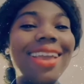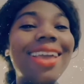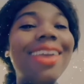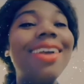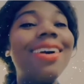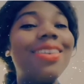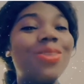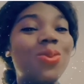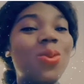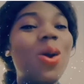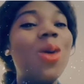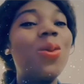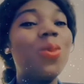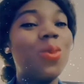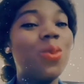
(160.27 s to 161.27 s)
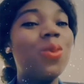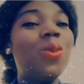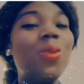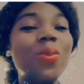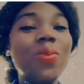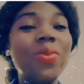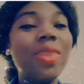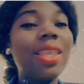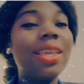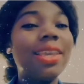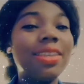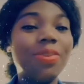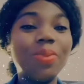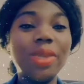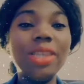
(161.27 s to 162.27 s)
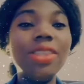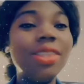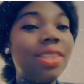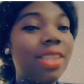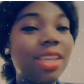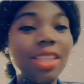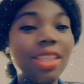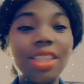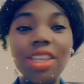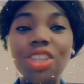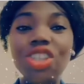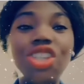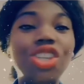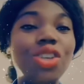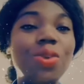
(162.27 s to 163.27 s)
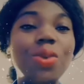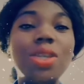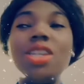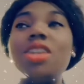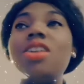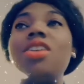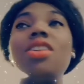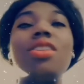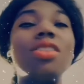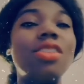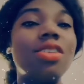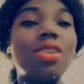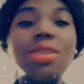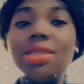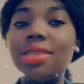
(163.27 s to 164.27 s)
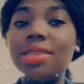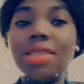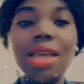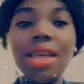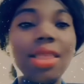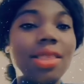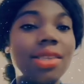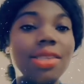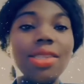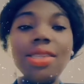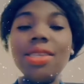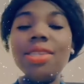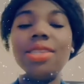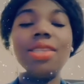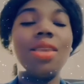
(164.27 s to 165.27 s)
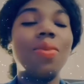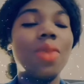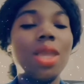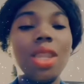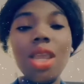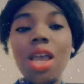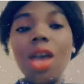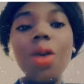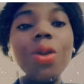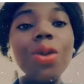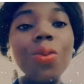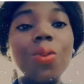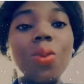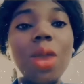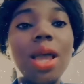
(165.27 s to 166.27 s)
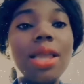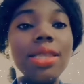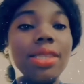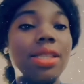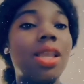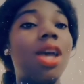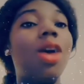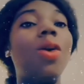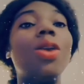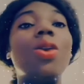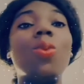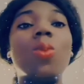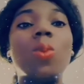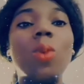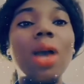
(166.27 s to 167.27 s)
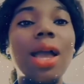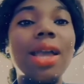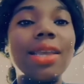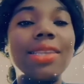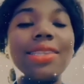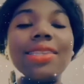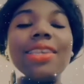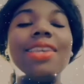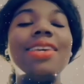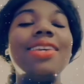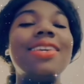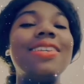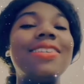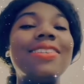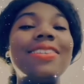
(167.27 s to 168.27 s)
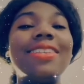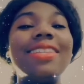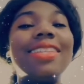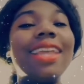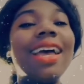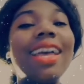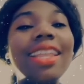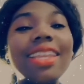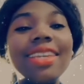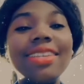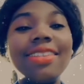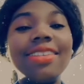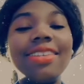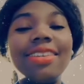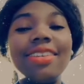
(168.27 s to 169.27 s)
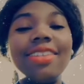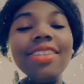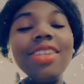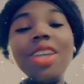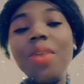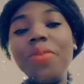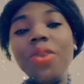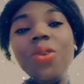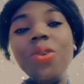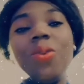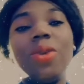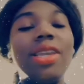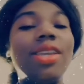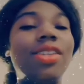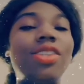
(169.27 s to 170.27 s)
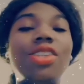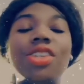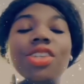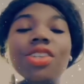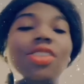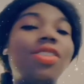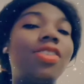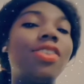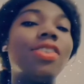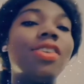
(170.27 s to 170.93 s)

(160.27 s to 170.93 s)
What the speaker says: as one who has been in Nigeria and understand the system and how it runs and how it works. So that is the Germany way. It's just